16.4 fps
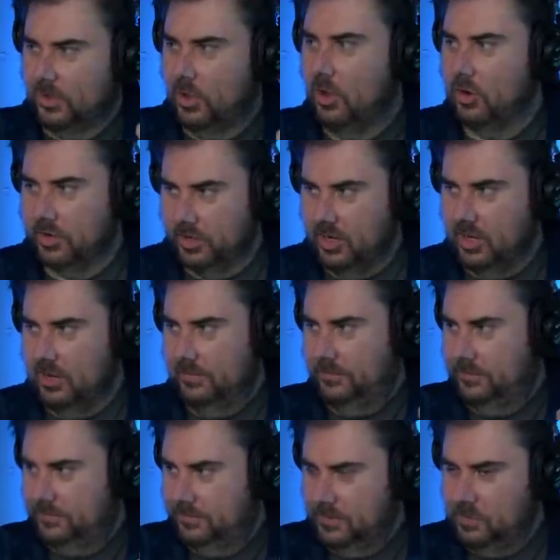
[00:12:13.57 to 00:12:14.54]
long
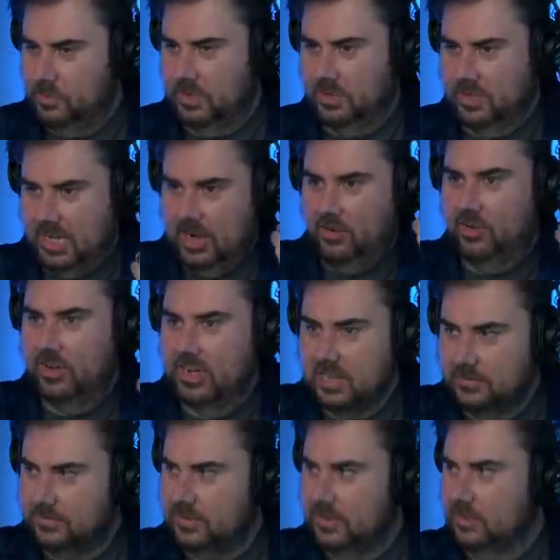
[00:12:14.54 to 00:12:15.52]
enough, you can carry
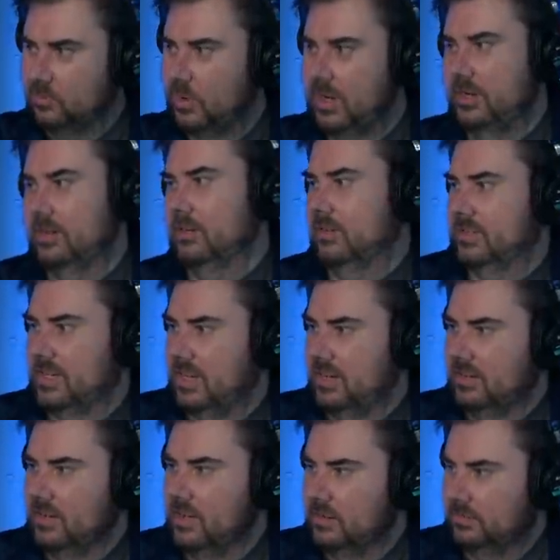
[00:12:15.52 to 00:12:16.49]
infinite weight. Was
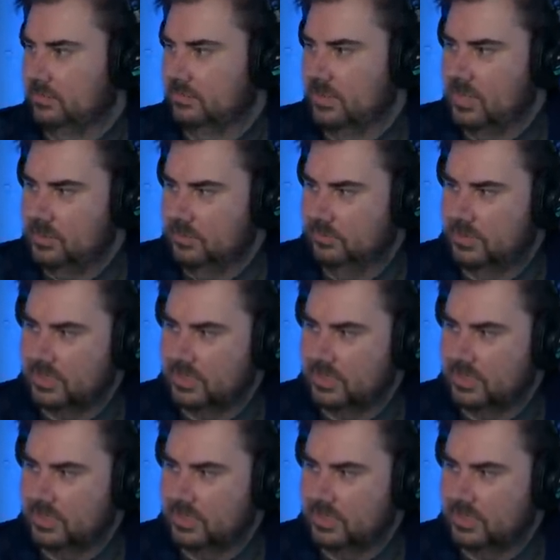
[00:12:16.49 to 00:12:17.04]
that, no? No?